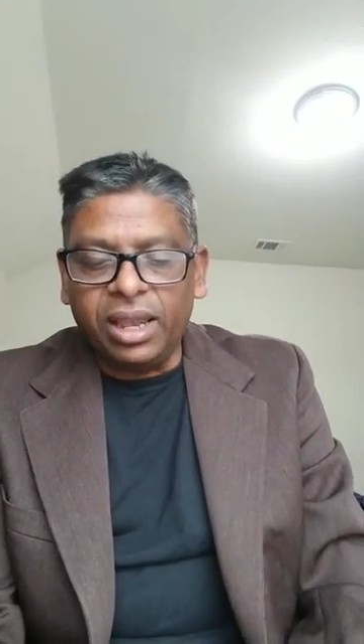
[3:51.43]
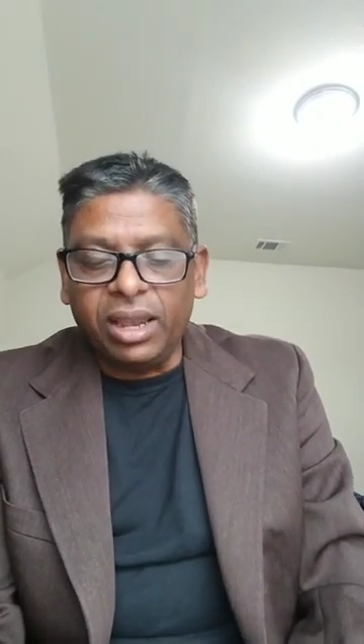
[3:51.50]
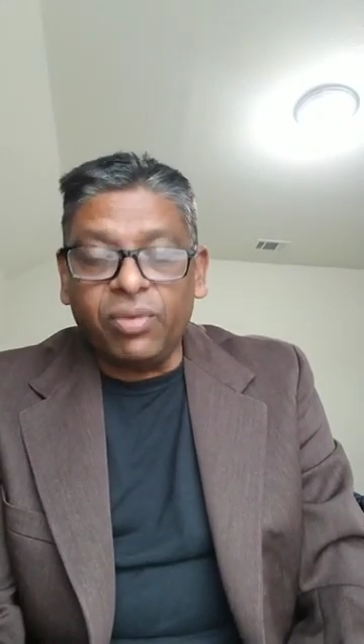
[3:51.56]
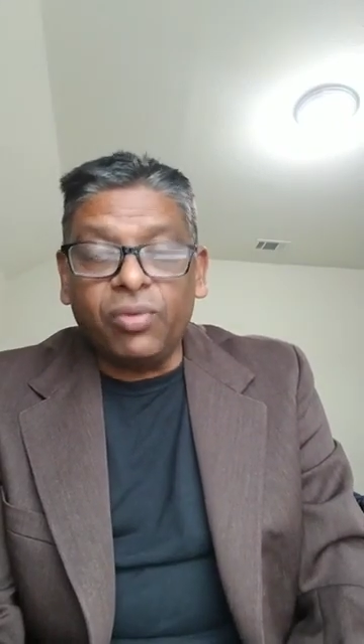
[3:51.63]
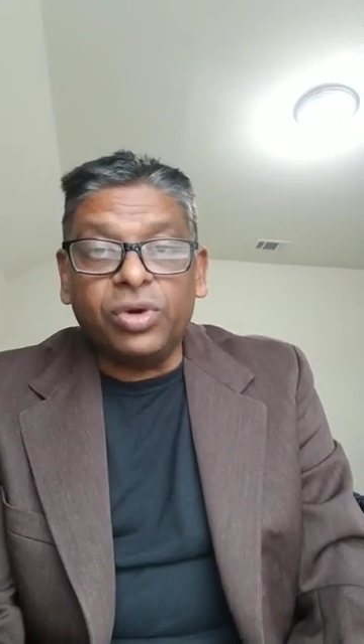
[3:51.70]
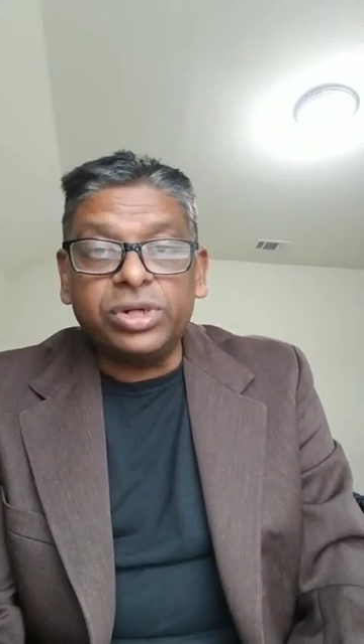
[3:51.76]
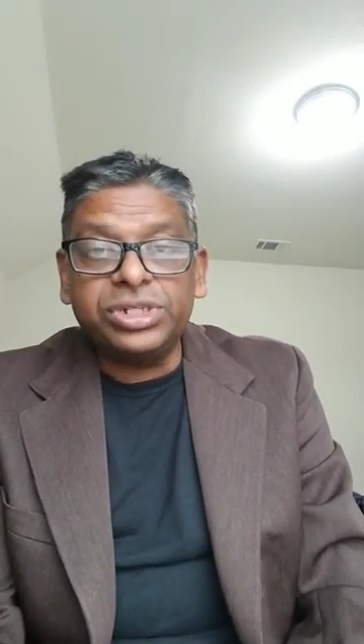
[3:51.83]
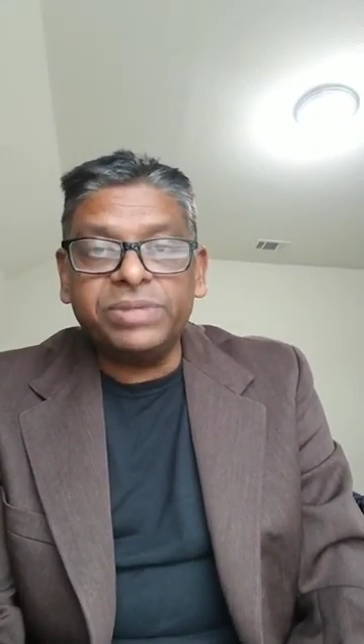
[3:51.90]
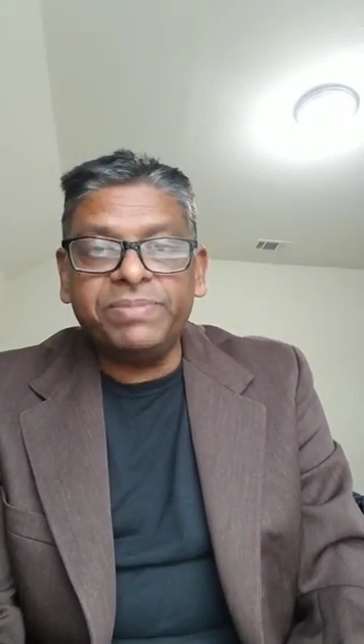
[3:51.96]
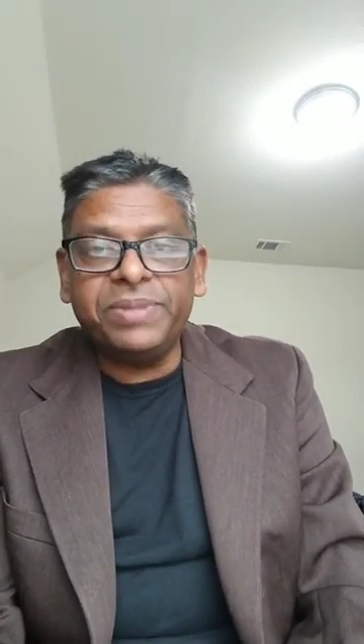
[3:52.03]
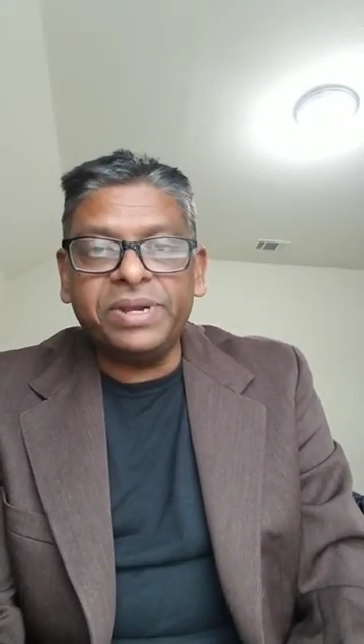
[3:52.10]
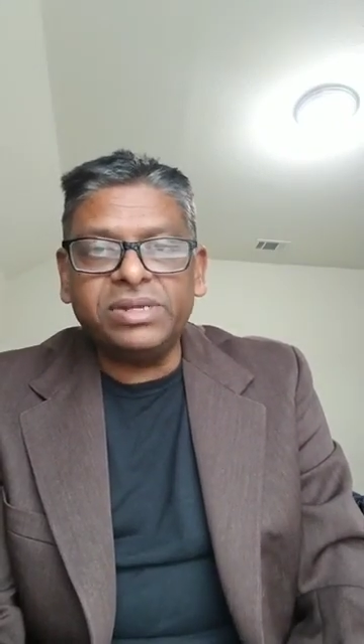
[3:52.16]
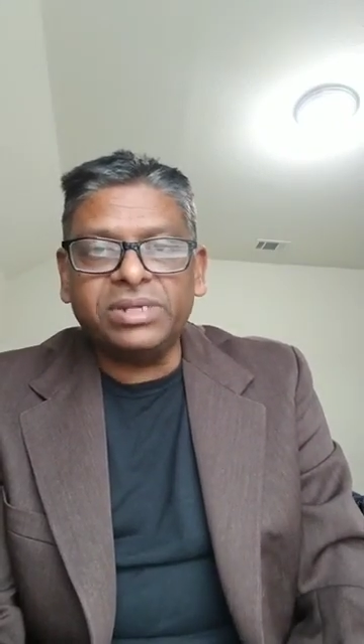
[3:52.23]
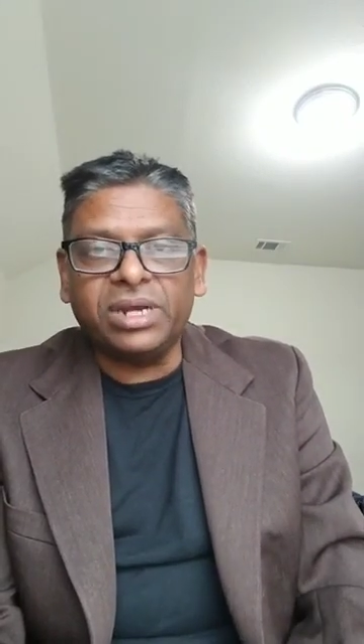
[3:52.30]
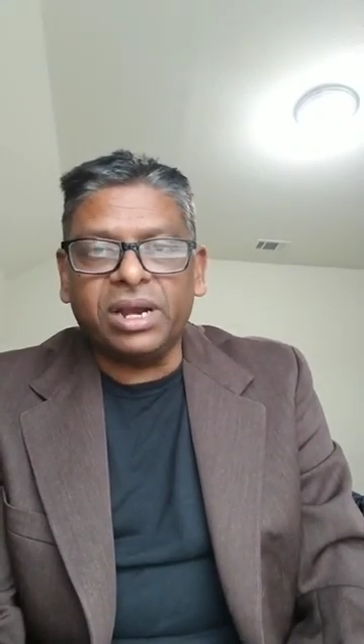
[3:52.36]
a
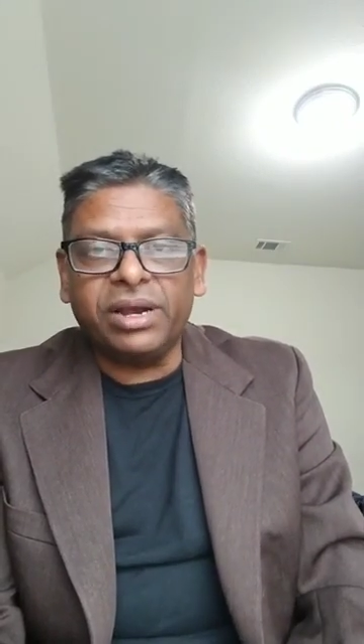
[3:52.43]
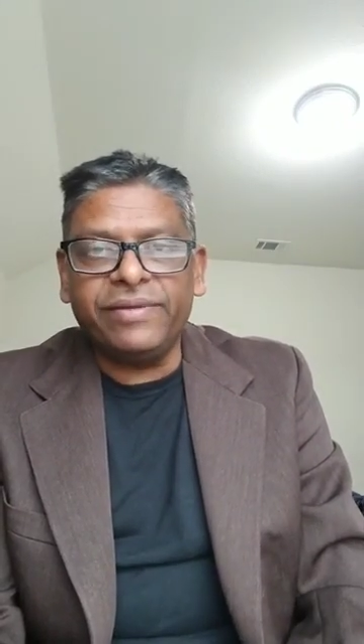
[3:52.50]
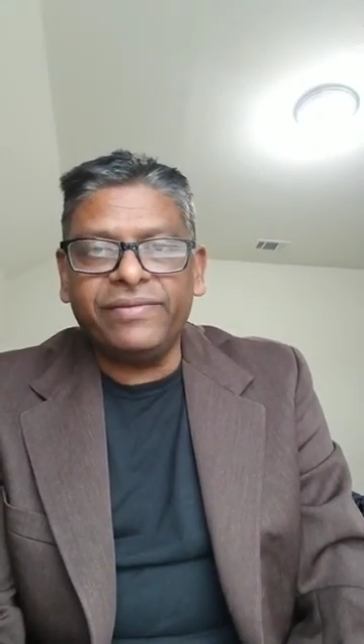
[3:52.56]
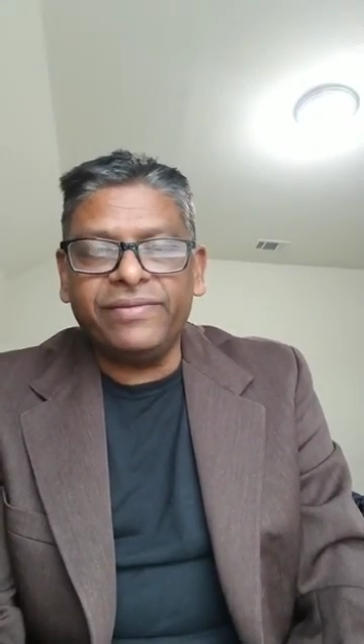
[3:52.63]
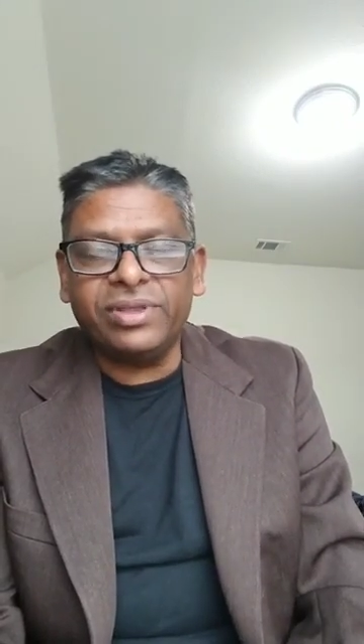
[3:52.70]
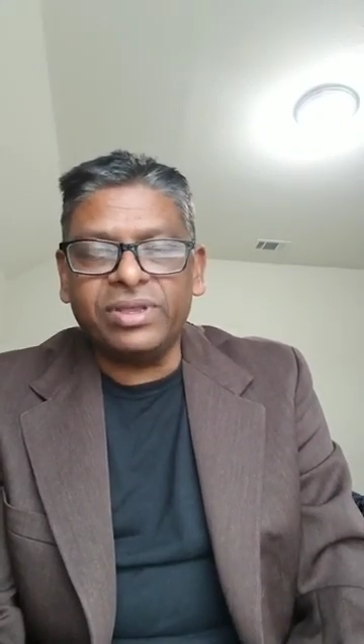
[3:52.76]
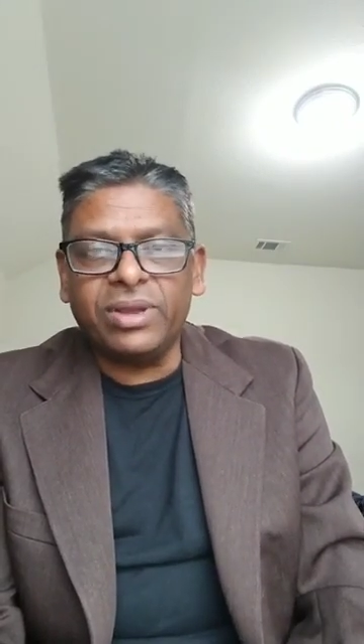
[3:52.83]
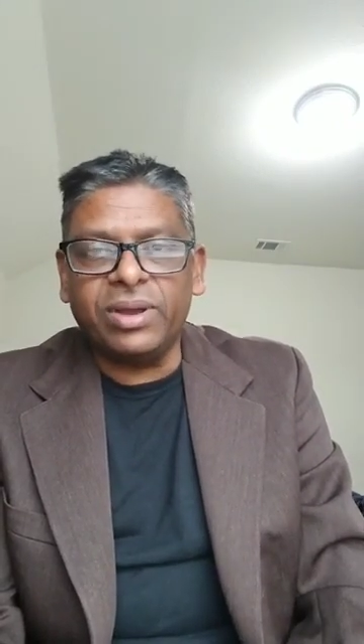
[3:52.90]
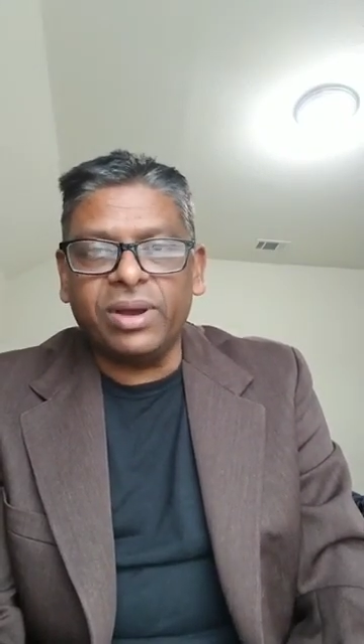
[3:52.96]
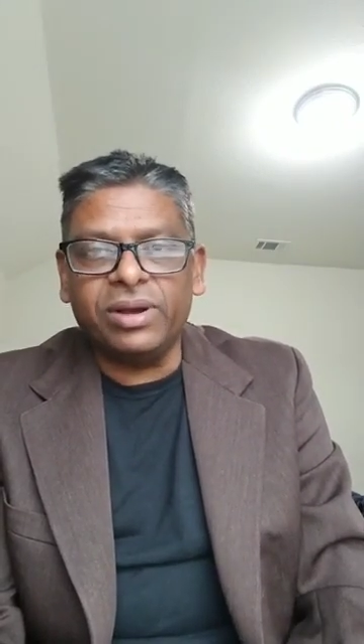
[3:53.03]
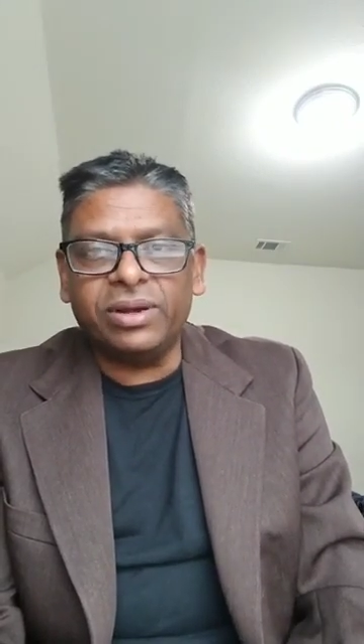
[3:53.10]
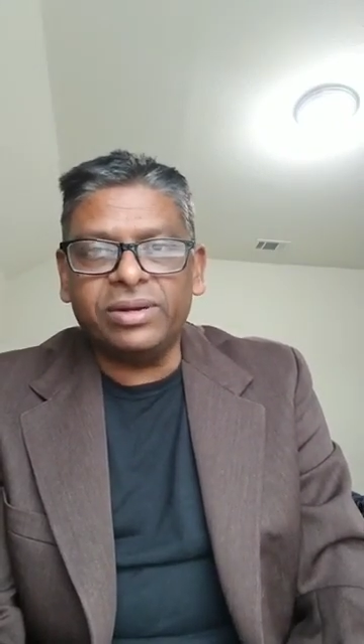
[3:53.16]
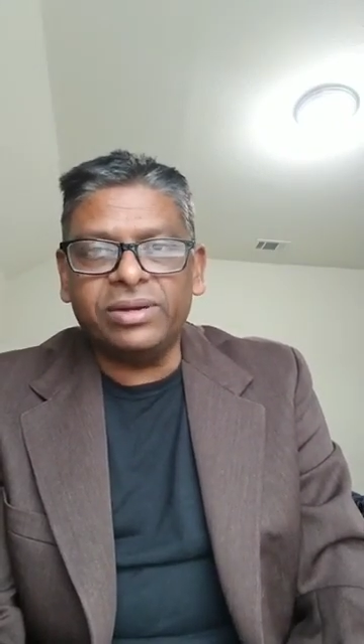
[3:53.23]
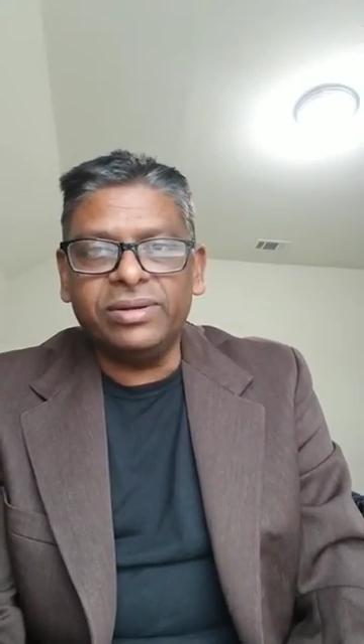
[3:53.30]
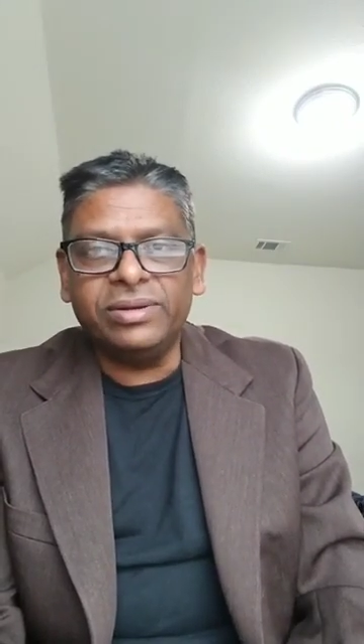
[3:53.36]
worshiping time with
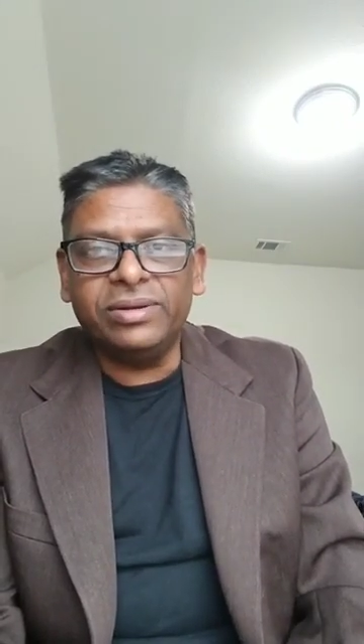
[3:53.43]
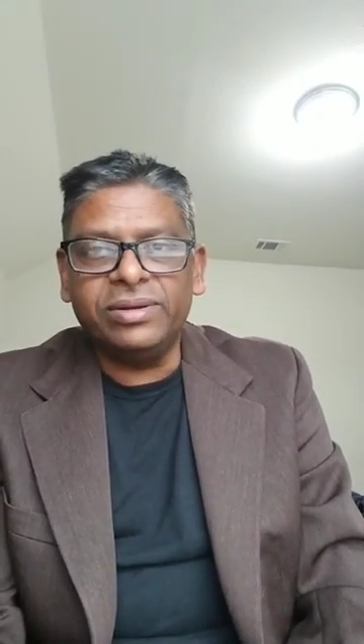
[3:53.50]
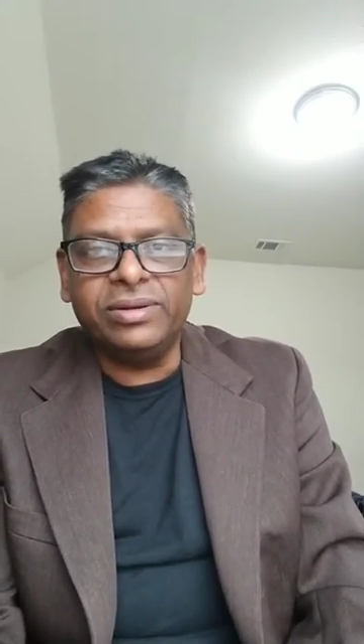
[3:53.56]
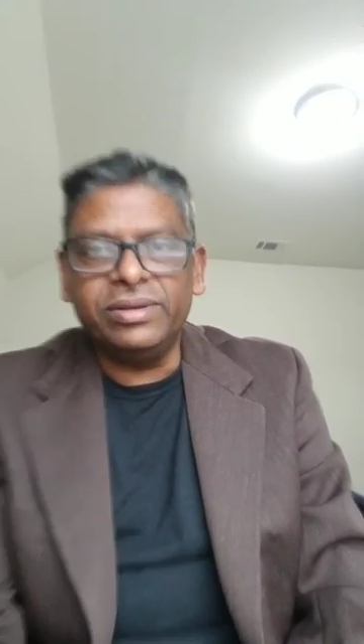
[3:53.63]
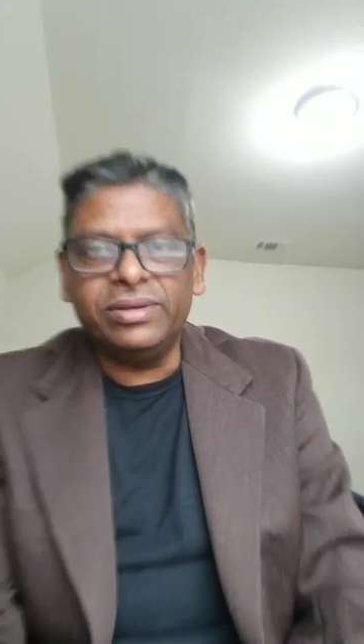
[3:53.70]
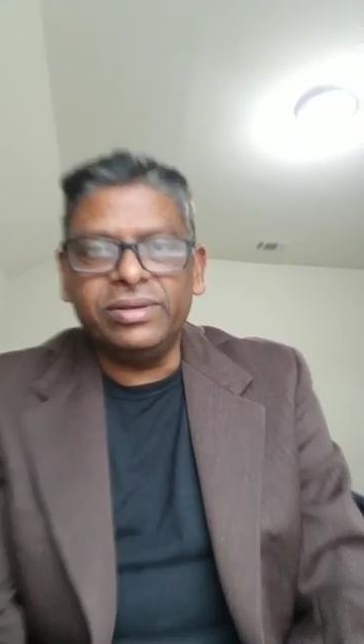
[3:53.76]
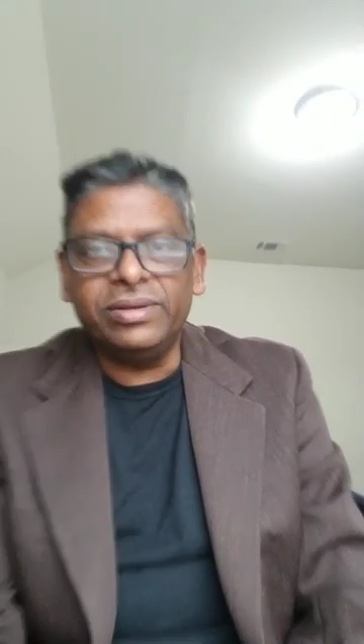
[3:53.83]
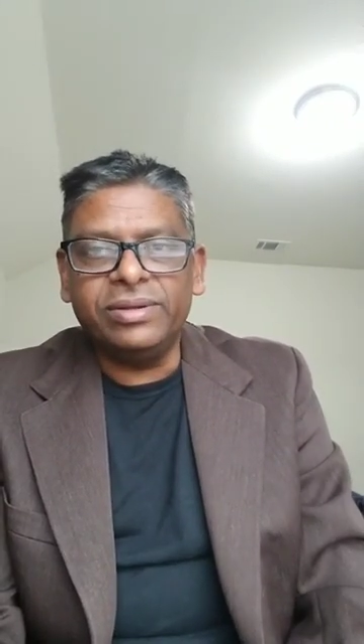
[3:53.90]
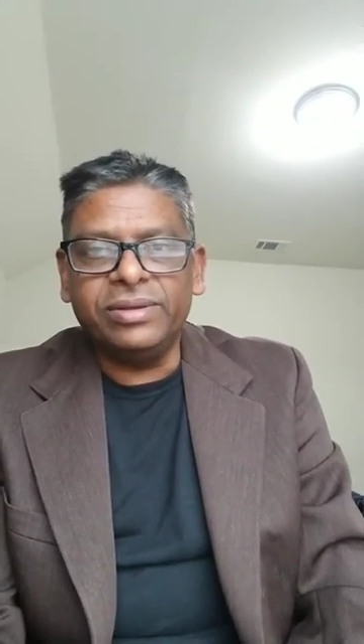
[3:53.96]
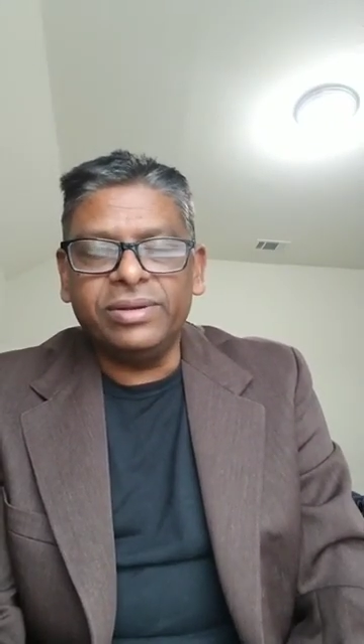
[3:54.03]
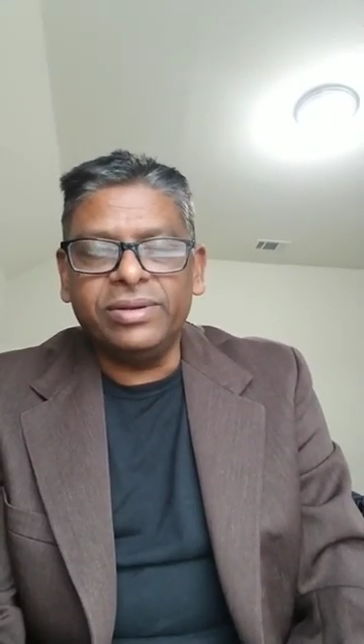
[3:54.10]
God.